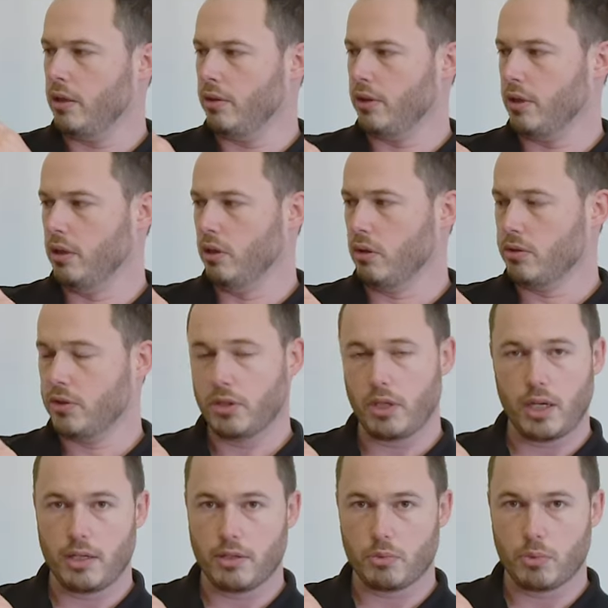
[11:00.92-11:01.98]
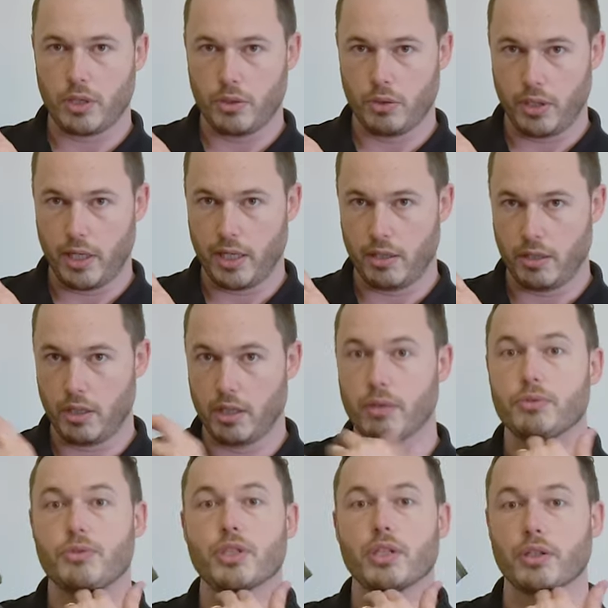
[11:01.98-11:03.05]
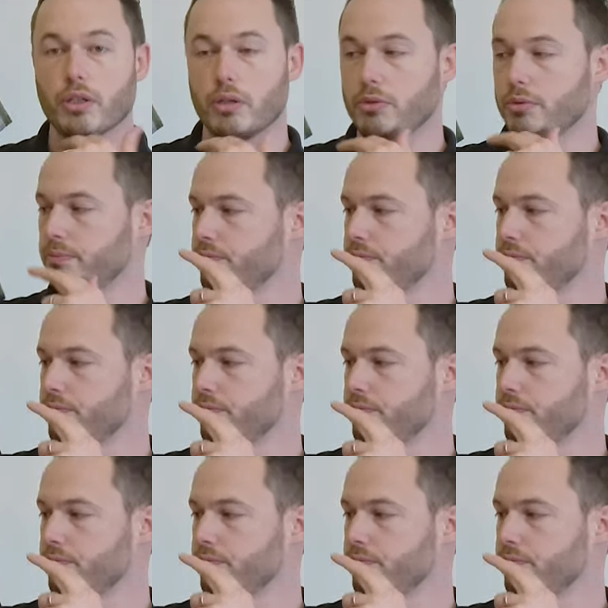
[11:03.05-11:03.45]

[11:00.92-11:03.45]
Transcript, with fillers: The long side is where your uh, chin goes.